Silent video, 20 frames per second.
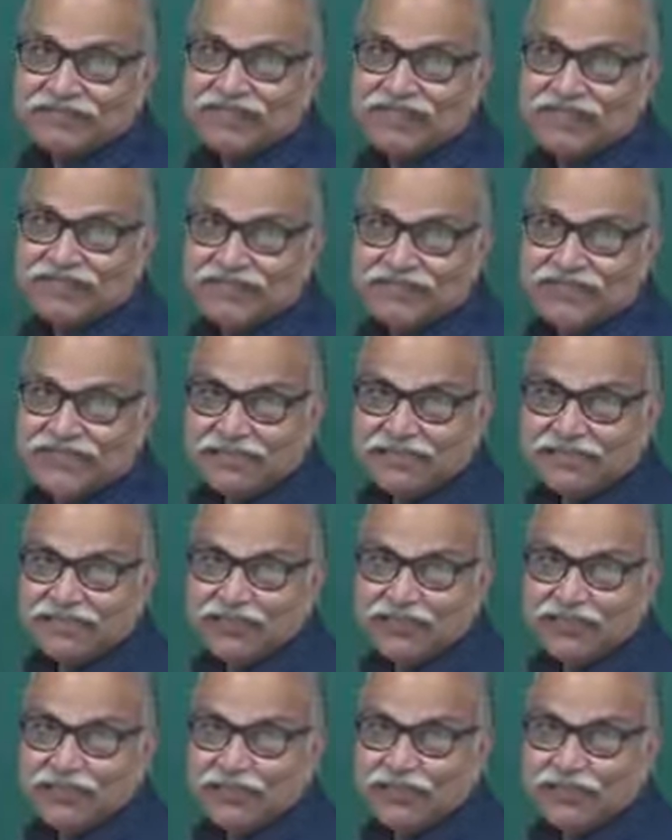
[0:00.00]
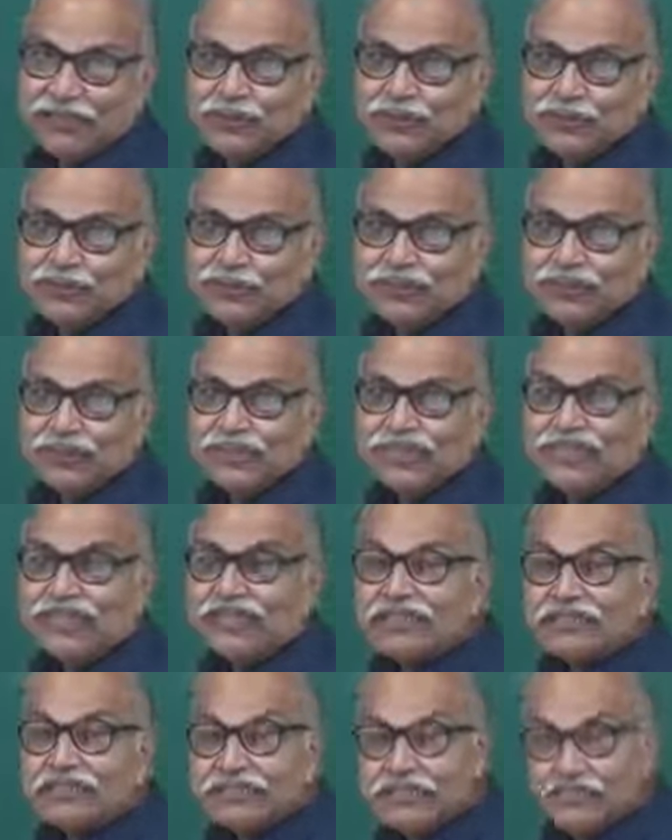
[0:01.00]
and therefore you use
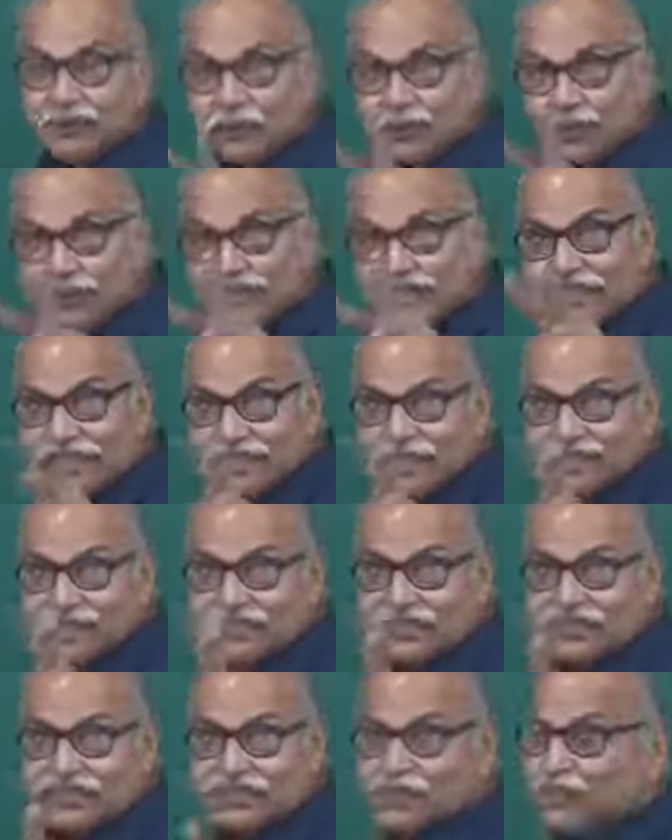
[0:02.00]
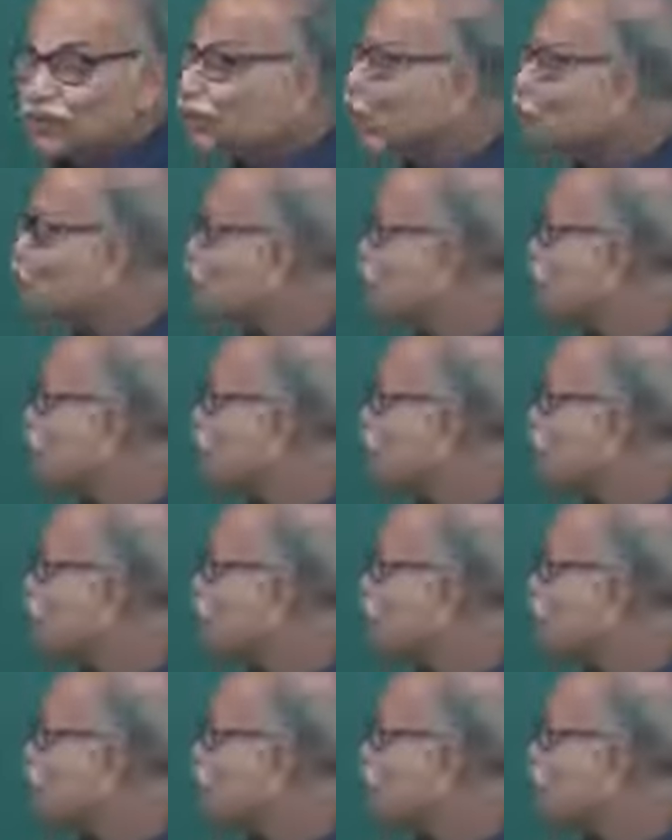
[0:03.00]
2 digits, 2